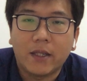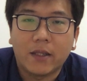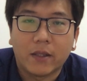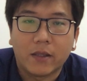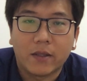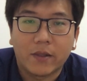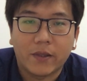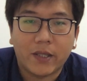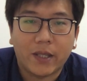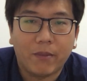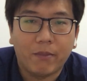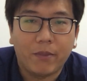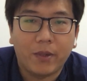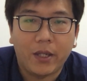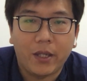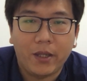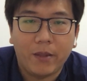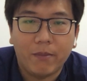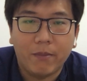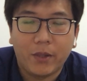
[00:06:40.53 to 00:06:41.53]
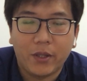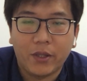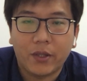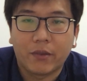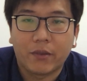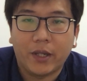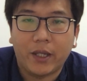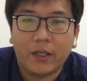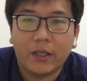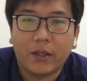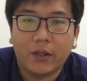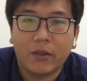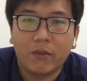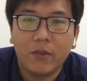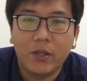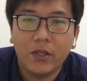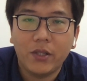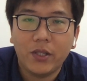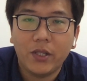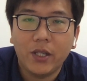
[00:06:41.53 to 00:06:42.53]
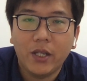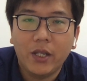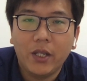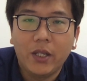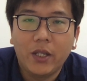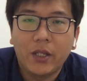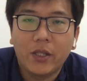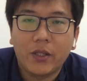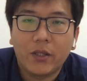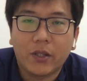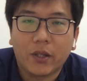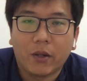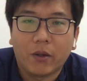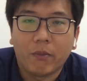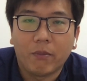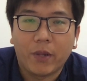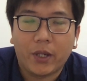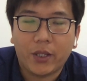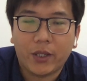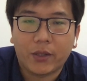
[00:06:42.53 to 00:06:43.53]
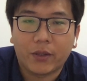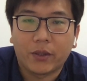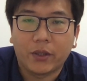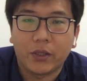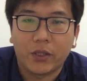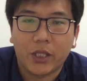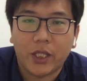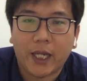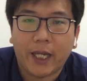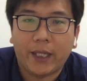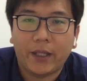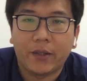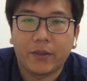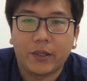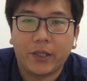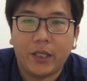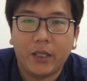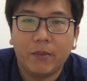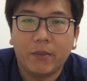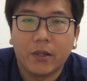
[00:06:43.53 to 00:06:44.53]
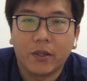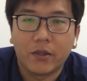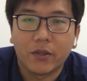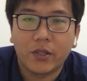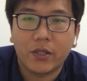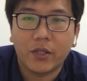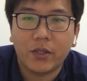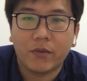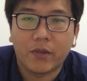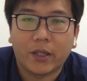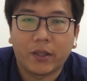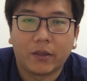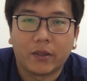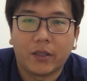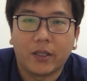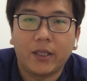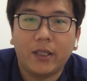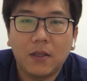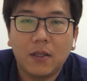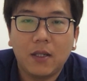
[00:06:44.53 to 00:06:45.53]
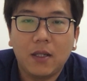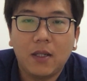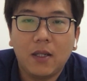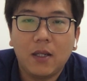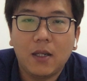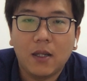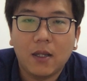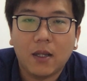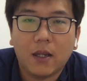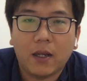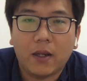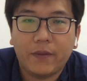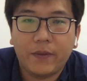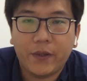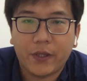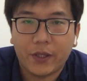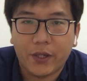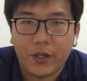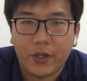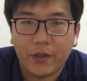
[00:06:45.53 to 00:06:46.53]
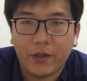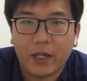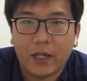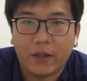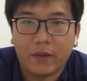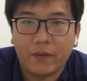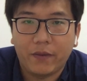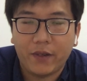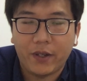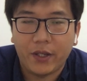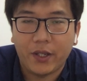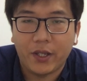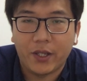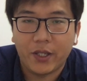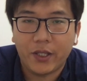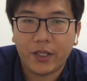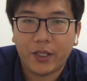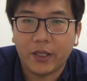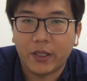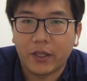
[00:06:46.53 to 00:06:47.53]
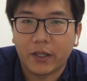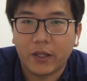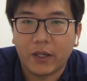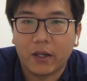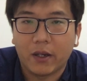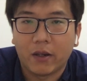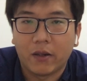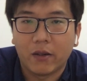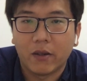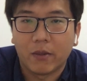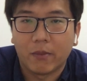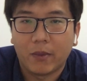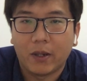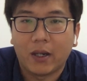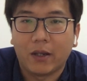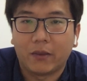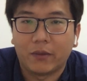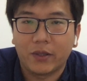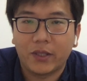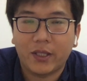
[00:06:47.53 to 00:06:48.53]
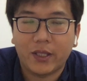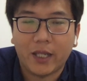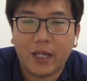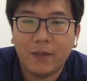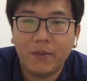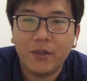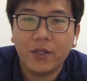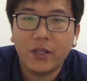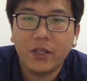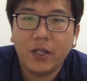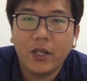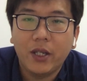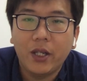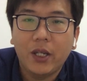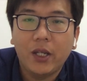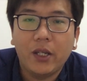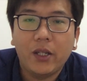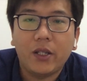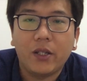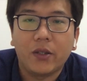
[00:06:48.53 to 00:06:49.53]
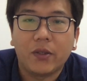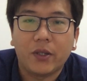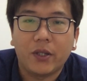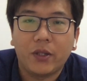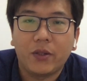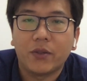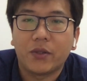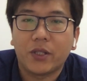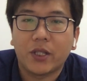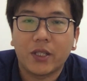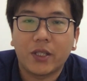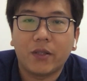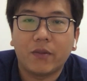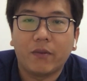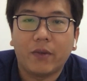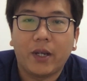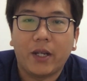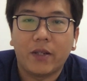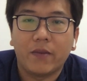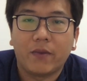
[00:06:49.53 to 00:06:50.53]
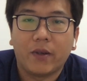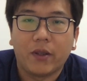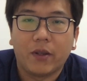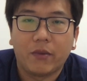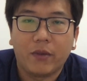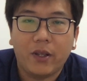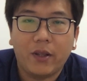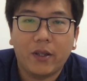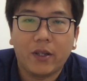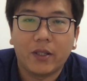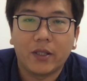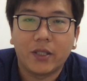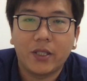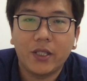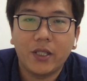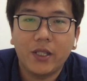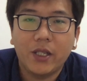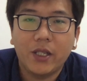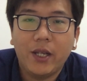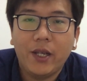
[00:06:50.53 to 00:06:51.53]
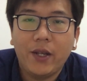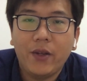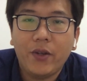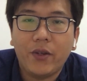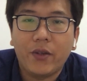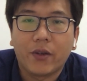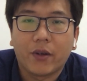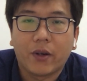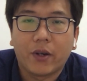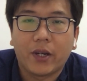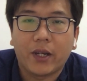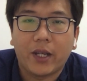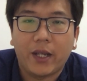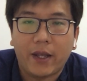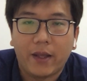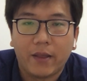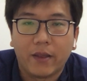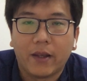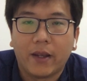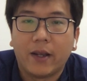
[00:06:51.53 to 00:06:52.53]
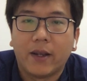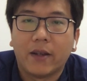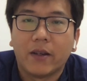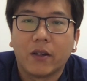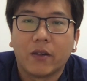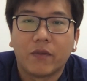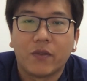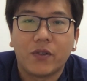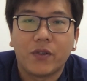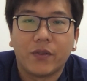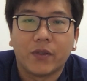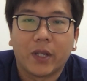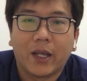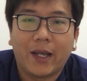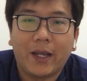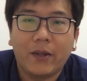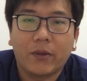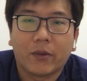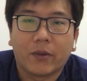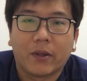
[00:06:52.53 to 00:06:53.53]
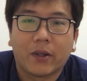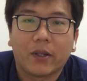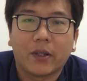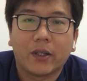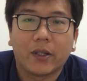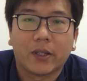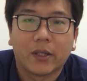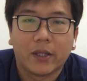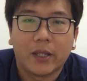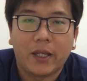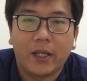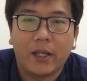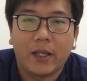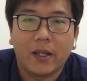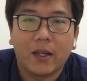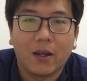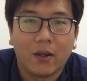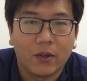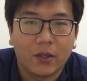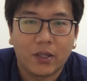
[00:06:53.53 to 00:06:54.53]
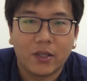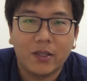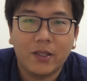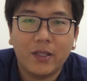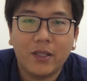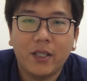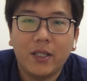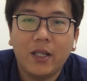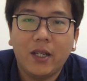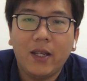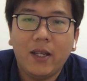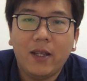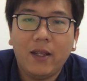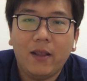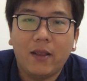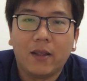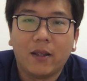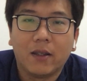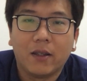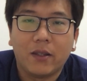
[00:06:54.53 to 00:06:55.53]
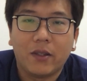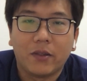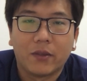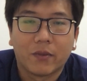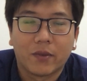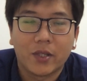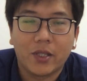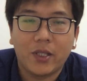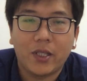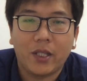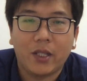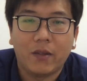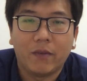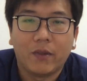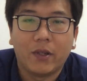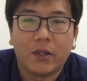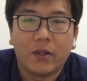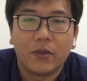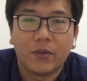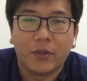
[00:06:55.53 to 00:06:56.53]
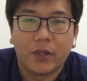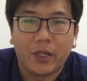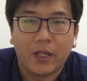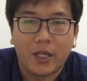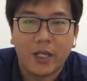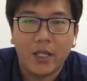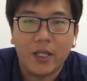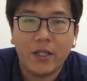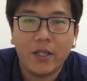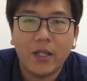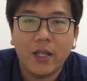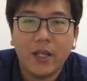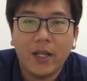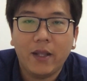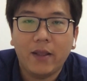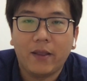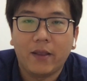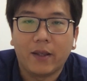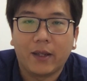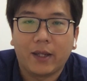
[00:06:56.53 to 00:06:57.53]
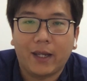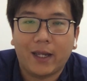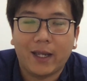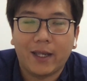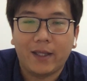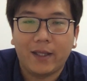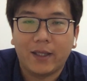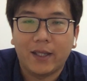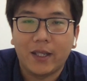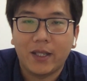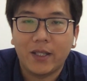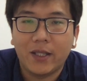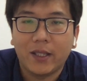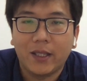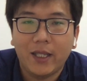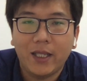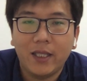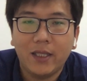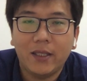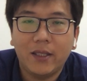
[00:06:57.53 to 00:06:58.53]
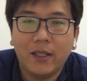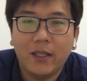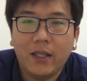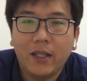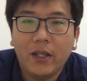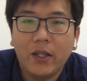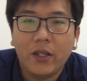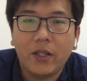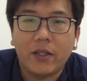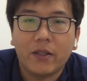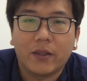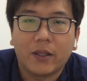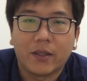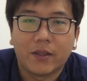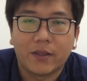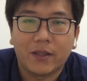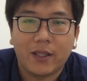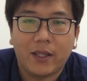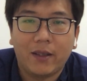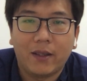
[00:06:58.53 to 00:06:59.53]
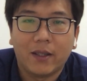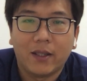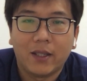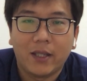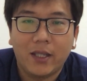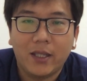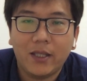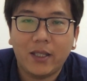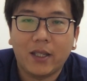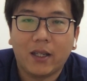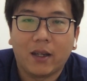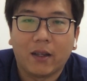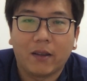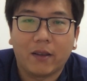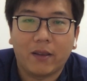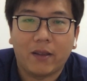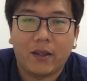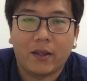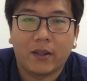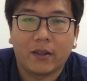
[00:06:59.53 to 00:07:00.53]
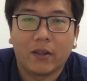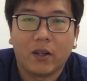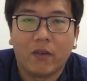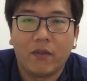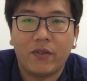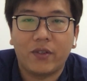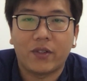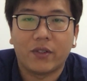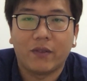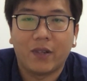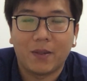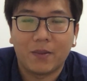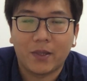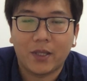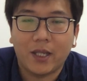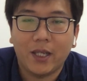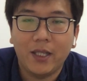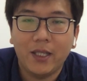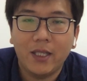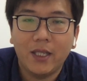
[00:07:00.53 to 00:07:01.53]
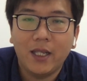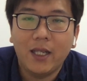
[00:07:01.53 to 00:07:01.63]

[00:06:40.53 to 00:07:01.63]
supplementary documents. So make sure you check your emails regularly. After you have finished all above steps, you need to just wait for the results. Usually in the end of July or early August, the university will release the candidates list. You can see the list on their official website,